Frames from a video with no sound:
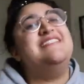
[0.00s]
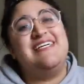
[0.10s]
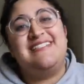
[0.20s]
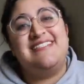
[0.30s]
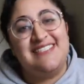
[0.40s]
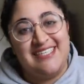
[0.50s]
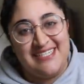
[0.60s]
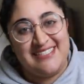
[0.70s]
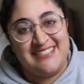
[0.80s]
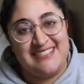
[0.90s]
day
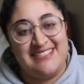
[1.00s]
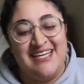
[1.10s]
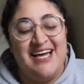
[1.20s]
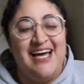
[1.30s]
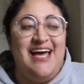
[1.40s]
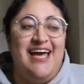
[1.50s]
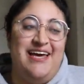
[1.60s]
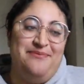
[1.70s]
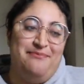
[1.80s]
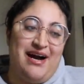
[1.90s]
6.
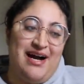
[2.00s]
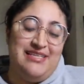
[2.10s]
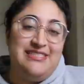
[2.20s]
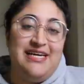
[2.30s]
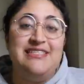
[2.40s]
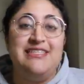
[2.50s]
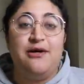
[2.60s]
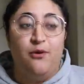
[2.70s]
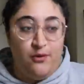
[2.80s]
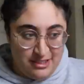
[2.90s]
In my
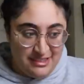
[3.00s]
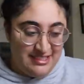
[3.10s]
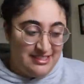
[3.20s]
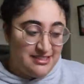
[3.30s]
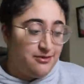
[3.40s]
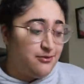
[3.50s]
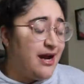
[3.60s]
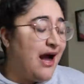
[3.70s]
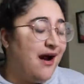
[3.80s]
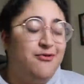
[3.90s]
10-day quarantine. So we're
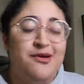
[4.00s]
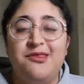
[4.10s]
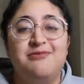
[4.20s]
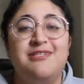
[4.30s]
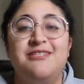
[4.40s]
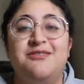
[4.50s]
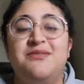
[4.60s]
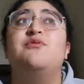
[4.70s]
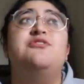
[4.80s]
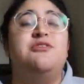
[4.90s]
halfway
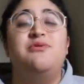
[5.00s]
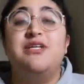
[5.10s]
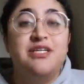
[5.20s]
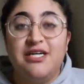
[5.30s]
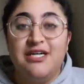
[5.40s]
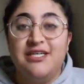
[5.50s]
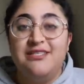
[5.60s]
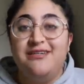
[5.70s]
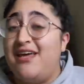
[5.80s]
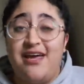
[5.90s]
through, we're doing
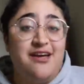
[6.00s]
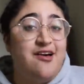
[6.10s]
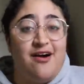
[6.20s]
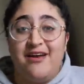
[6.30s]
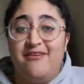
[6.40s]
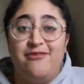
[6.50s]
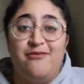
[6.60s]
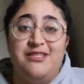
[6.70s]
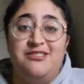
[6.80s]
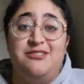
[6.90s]
good. Thank God
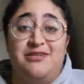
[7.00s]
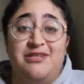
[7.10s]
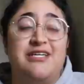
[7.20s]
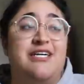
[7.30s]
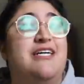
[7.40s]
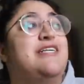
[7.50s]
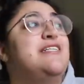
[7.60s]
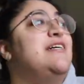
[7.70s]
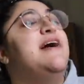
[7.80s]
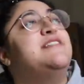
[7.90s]
everyone's doing
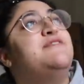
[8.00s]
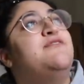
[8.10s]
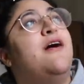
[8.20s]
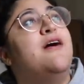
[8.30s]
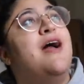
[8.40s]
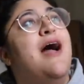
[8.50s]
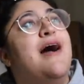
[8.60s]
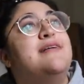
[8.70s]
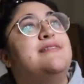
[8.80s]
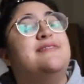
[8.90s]
good. As far
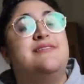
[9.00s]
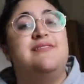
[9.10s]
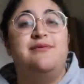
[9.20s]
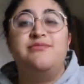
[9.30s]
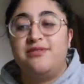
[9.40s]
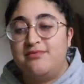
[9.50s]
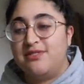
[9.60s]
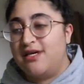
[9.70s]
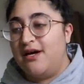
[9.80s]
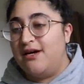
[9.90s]
as symptoms
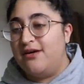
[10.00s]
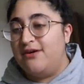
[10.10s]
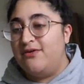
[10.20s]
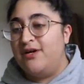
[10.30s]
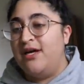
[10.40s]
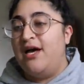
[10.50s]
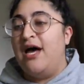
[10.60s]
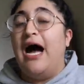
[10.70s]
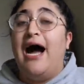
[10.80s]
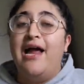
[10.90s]
go,
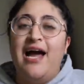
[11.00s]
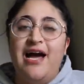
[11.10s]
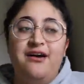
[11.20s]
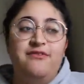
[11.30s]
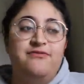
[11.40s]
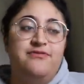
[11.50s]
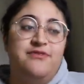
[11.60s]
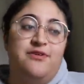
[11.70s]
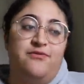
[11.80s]
I have